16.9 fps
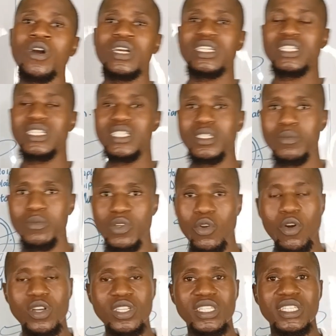is
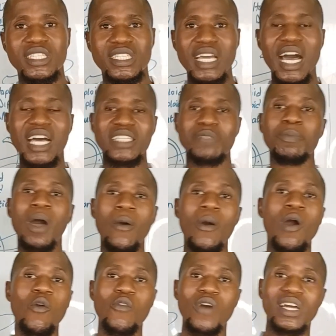because it has
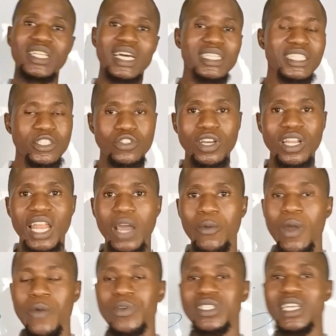power over that. It's just like
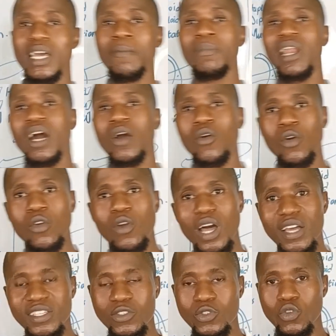when we say black color
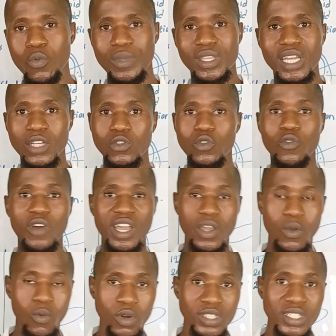has dominance over
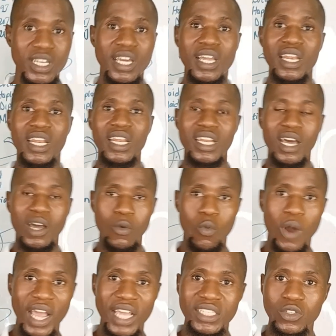
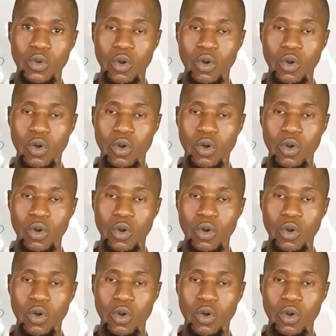white